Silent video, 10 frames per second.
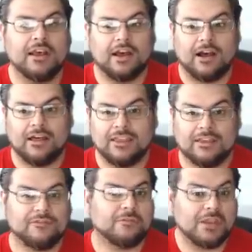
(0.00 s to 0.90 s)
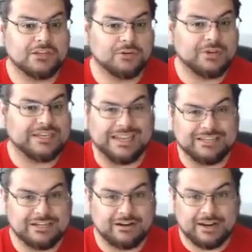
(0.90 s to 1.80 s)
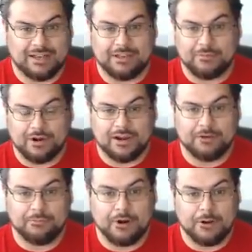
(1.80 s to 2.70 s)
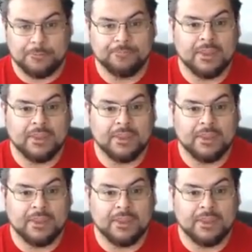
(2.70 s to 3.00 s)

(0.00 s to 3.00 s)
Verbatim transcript: uh, the information we teach here at Elite Marketing Pro,